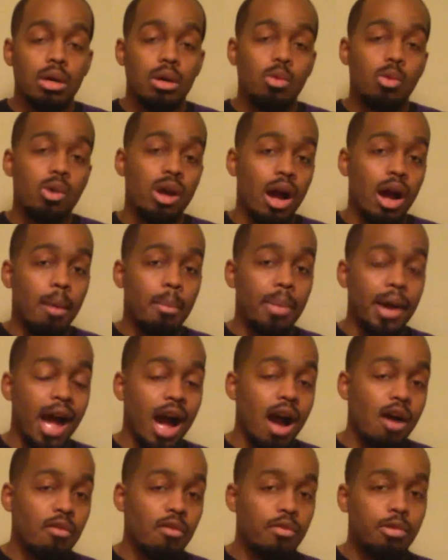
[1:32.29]
We are
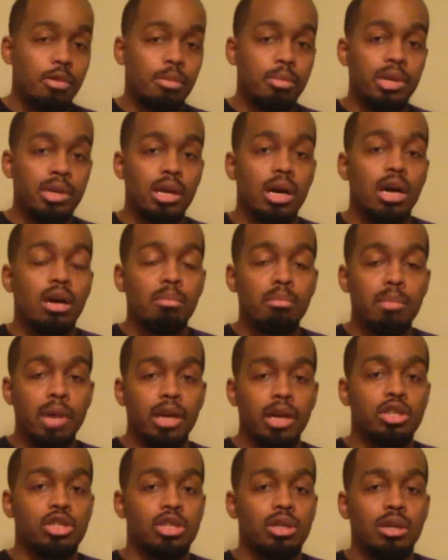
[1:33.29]
powerful beyond
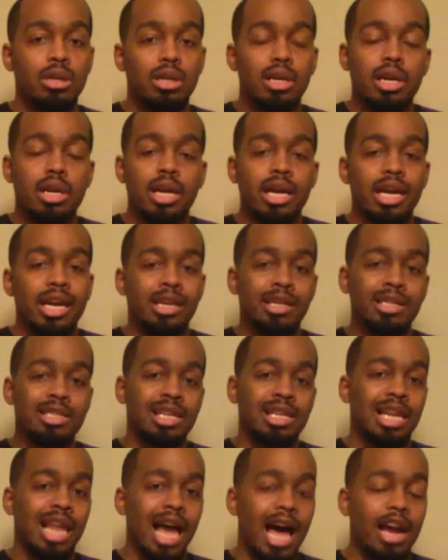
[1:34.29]
measure. And it's
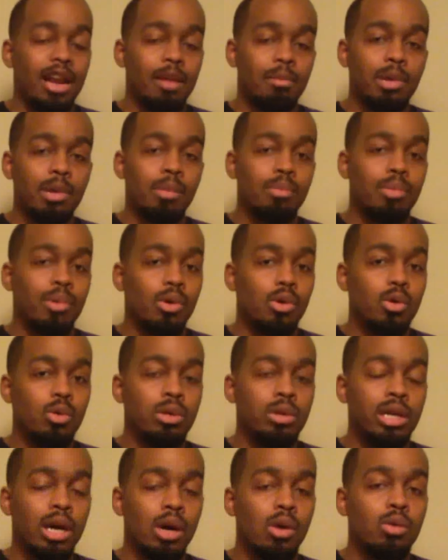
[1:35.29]
a lot of people
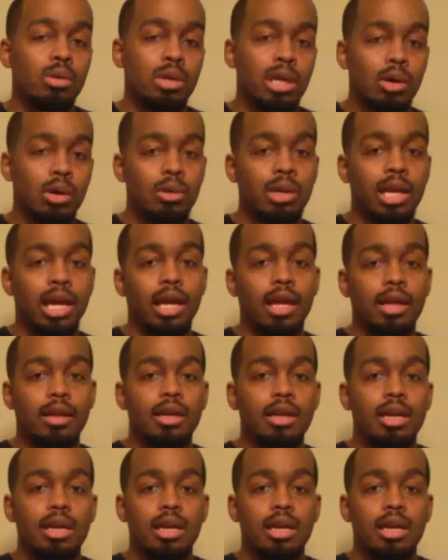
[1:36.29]
who don't know that.